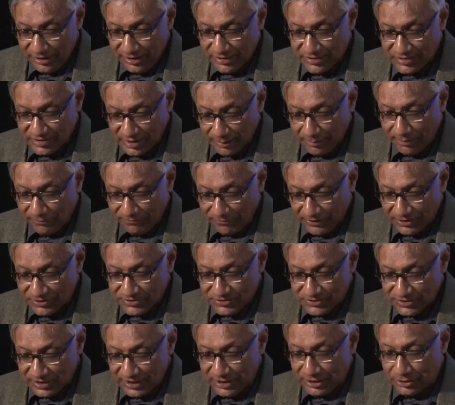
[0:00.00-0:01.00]
some of
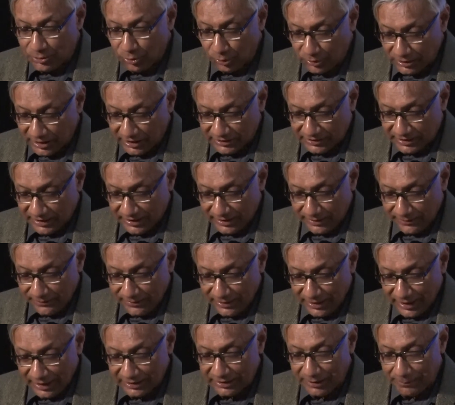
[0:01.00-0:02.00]
us in Kolkata
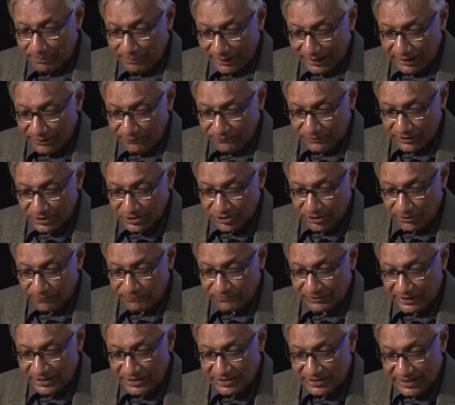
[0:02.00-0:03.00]
had the benefit of
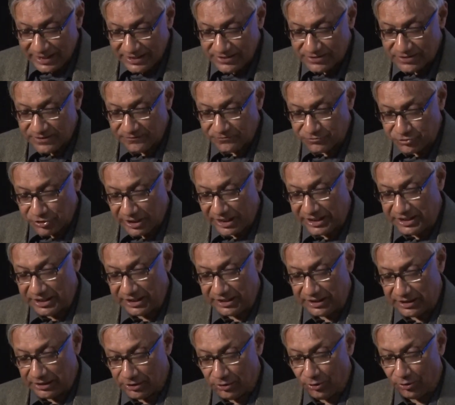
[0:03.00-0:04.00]
intensive
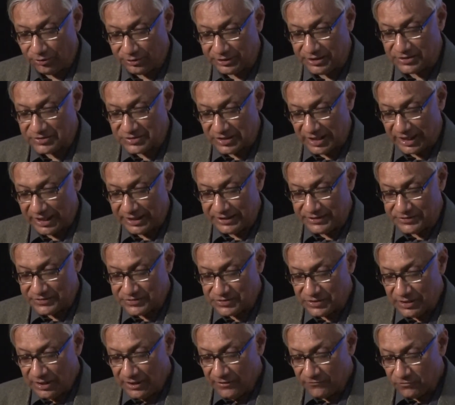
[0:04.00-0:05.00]
training along these
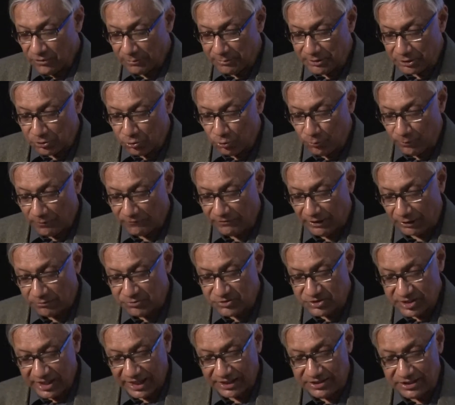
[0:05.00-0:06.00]
lines from a group of
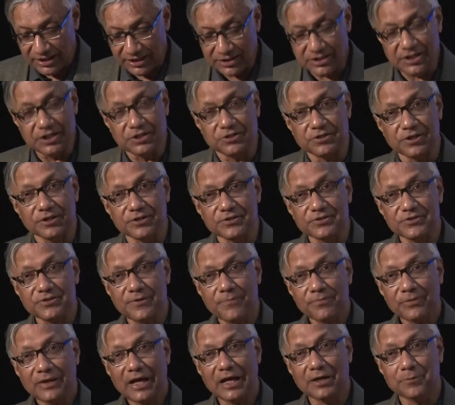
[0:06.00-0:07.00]
outstanding
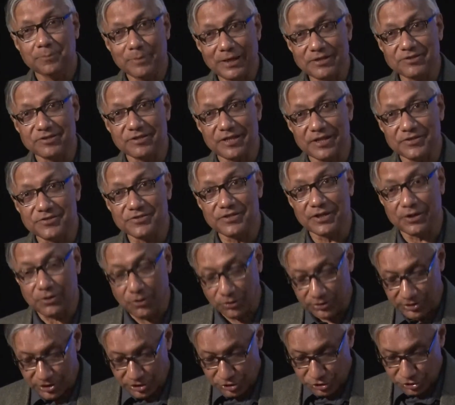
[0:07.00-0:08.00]
teachers at Presidency
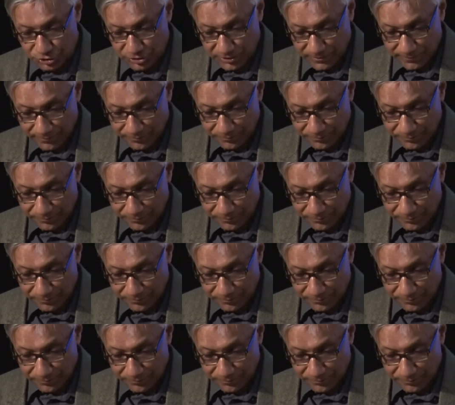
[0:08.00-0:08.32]
College.